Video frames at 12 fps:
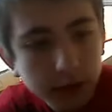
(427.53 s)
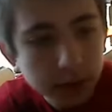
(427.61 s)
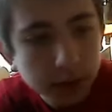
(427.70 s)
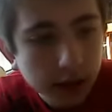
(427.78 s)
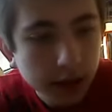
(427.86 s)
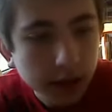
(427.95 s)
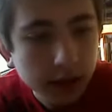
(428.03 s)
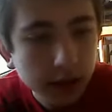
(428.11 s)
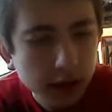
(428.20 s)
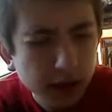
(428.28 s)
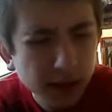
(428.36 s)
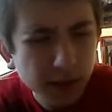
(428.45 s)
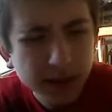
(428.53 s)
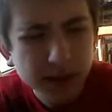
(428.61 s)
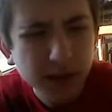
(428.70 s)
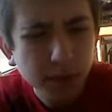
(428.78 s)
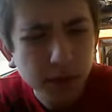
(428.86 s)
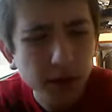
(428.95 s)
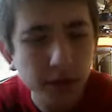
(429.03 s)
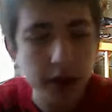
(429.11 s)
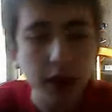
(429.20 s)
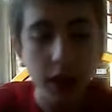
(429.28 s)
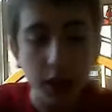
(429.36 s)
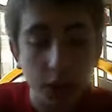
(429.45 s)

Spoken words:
what you playing? Like, oh, it's all blurry.